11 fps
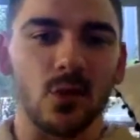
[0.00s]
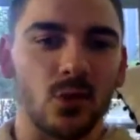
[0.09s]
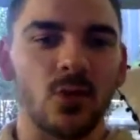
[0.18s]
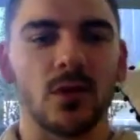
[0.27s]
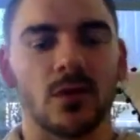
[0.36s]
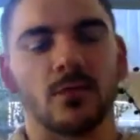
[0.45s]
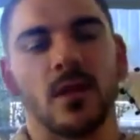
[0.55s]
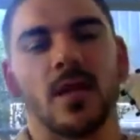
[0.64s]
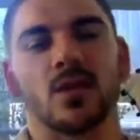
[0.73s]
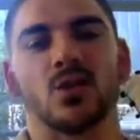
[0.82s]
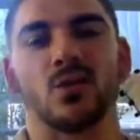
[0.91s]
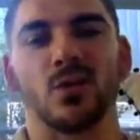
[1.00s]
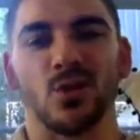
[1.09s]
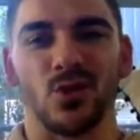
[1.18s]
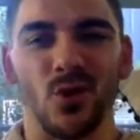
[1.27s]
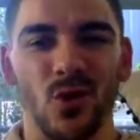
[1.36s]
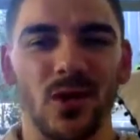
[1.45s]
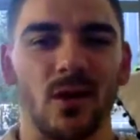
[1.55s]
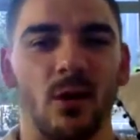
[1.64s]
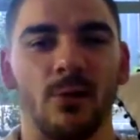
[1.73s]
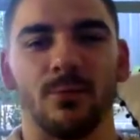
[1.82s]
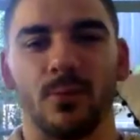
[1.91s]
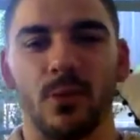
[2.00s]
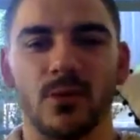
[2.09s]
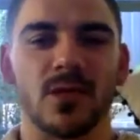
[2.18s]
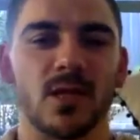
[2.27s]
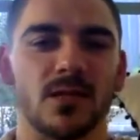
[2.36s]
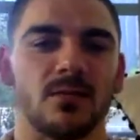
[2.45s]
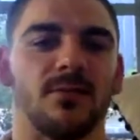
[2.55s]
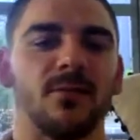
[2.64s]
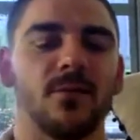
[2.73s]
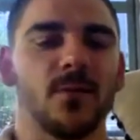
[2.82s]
good and to enjoy the whole process of